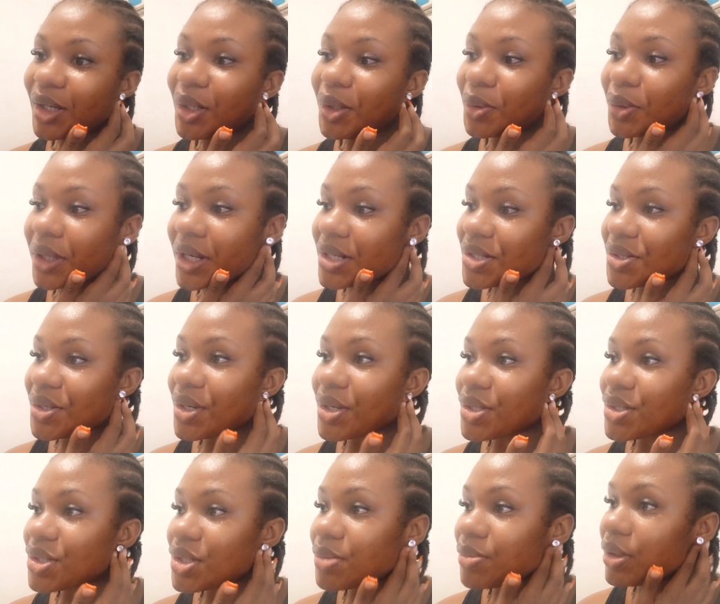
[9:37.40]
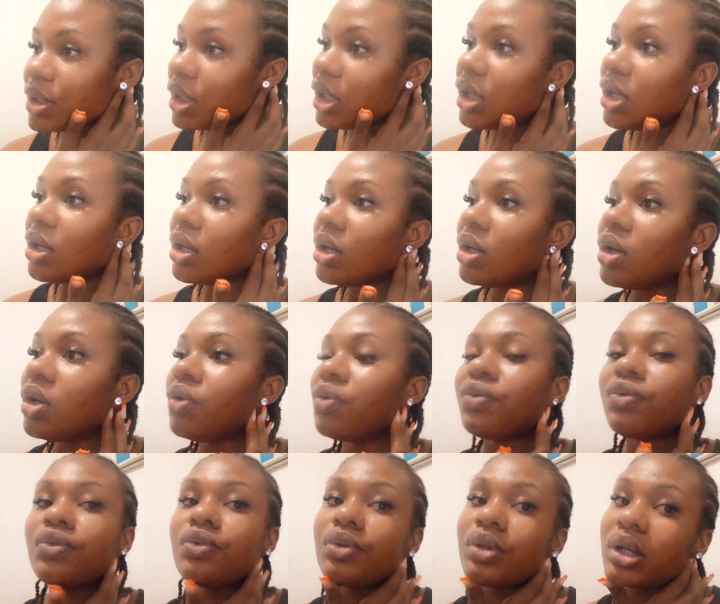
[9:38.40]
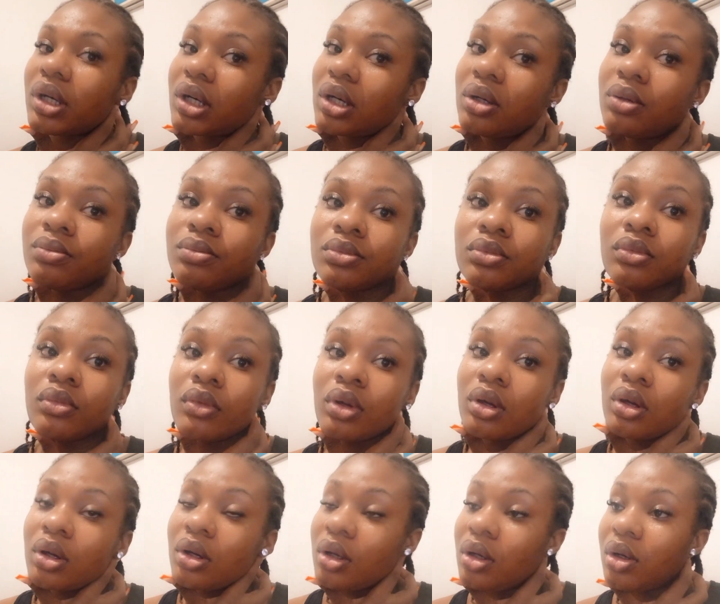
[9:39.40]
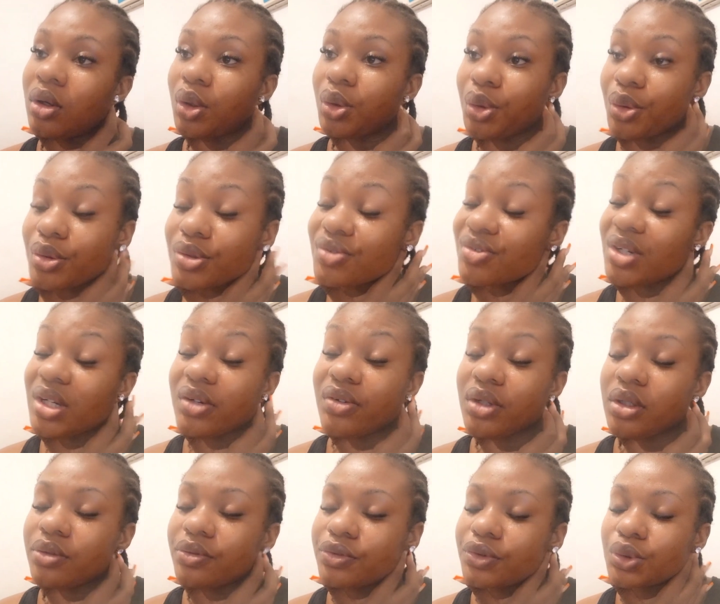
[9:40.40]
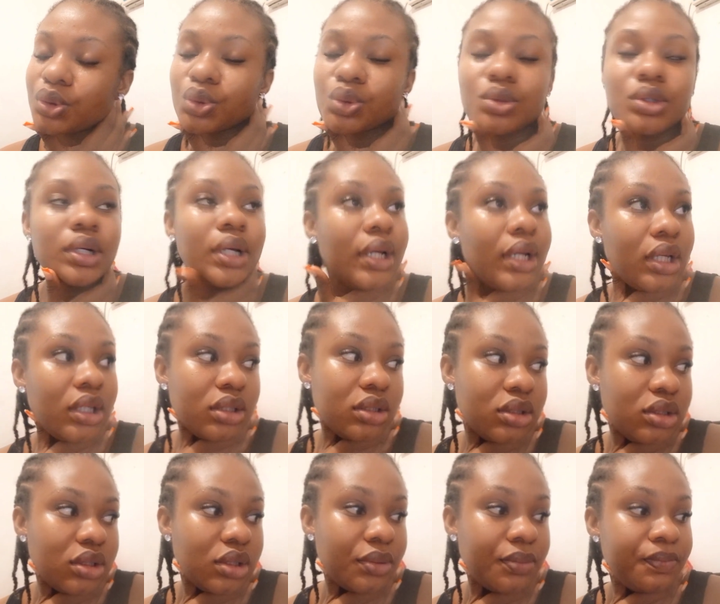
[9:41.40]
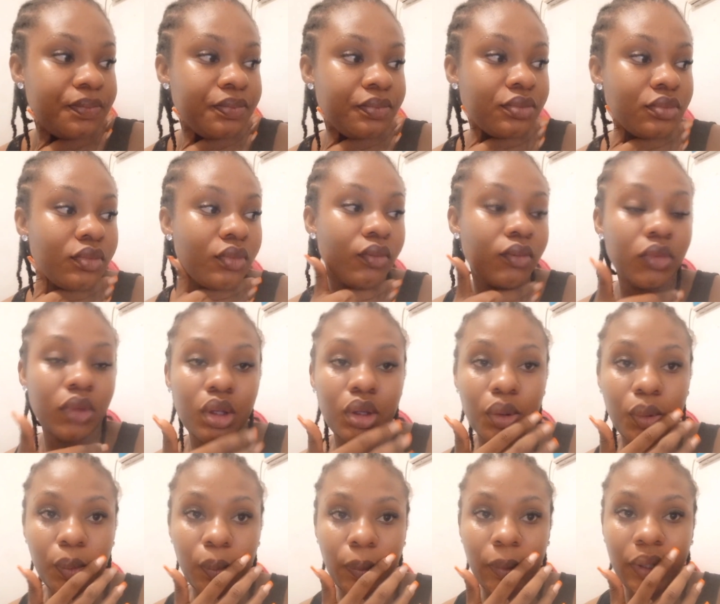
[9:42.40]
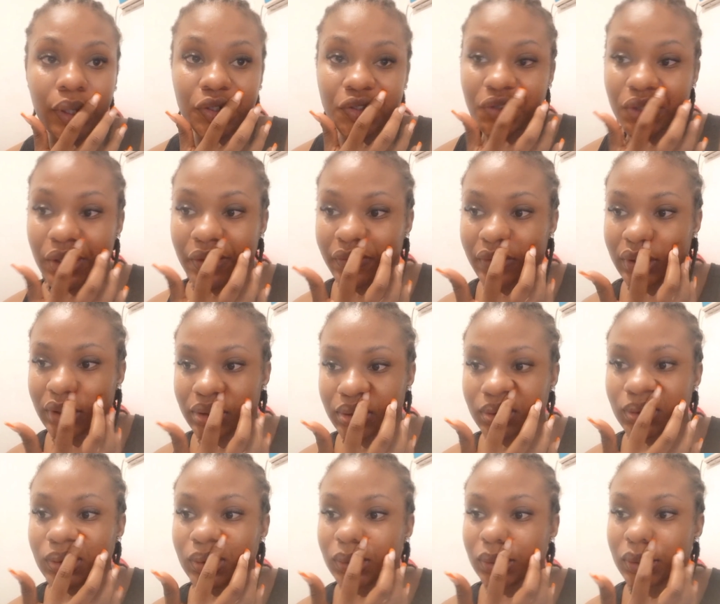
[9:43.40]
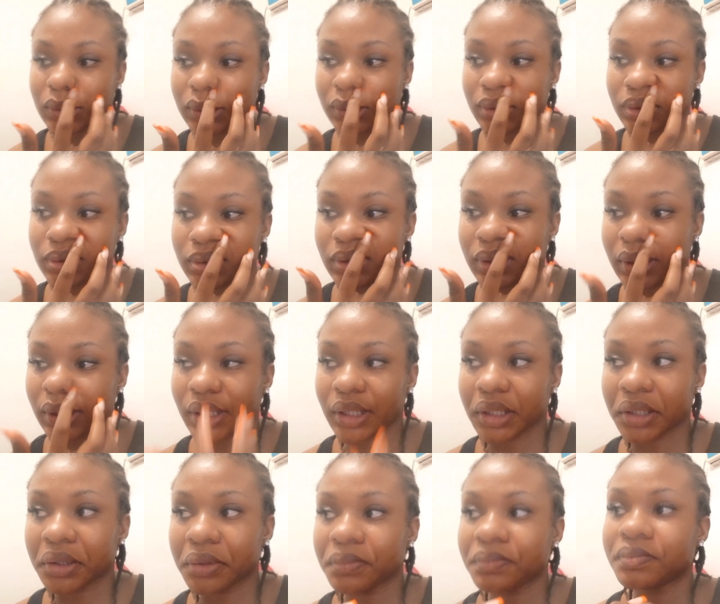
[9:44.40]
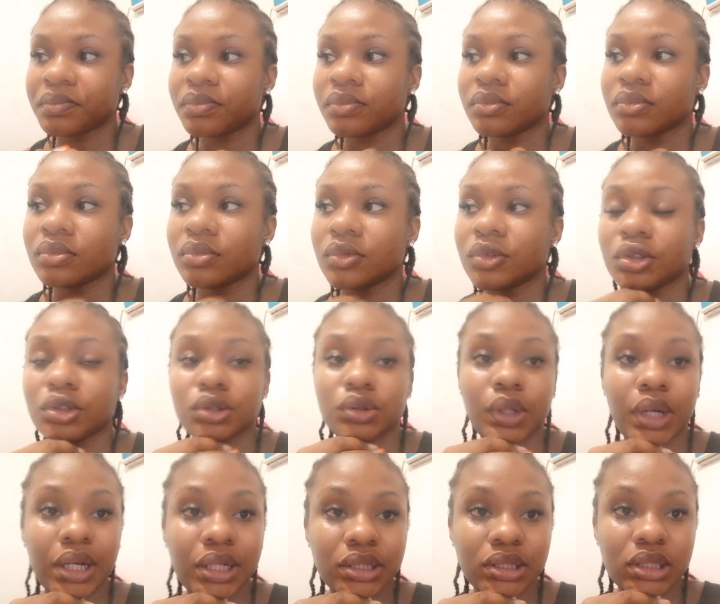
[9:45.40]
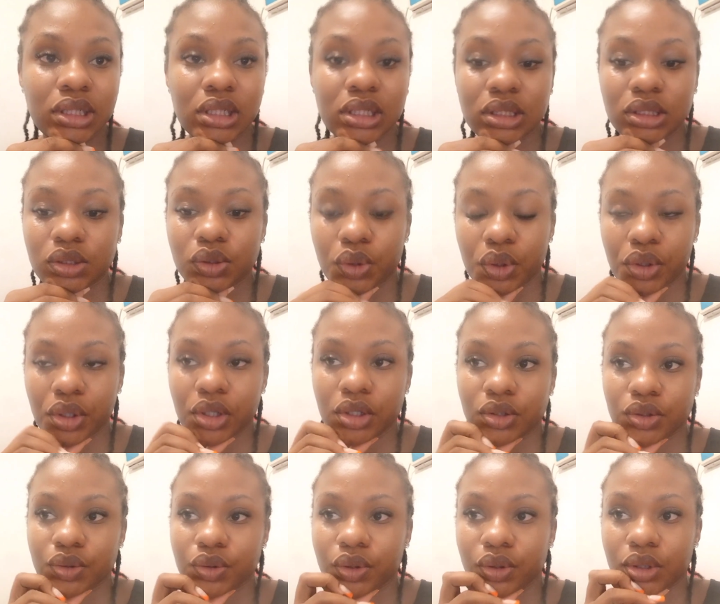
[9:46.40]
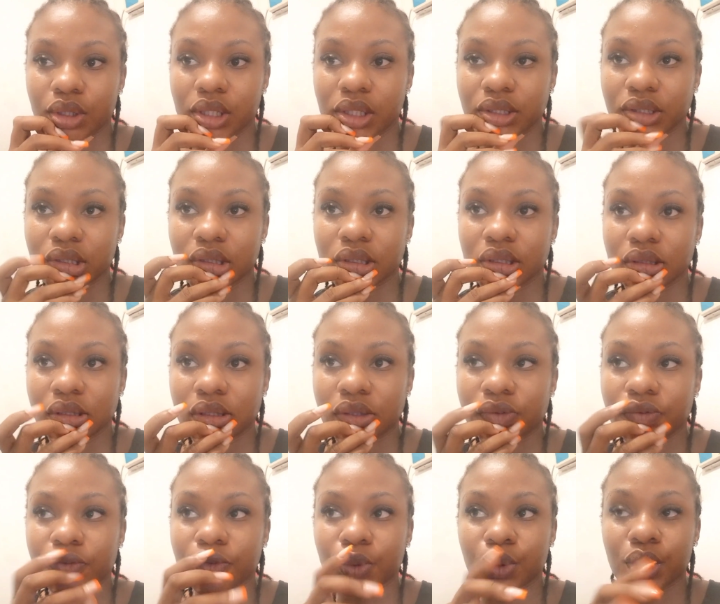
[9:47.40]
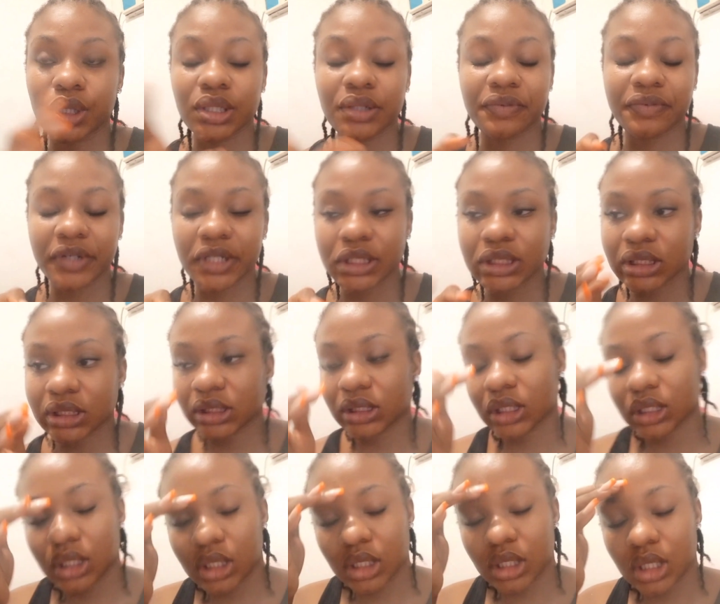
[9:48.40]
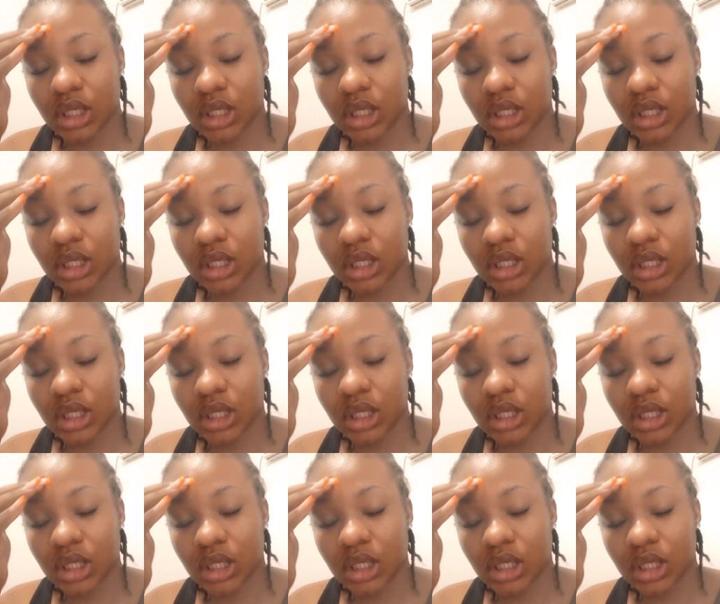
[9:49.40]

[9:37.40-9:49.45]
you know that it's going to be fuller. Although it's really beautiful, and we are traveling, yeah, to Angeles. We're going to Angeles for an event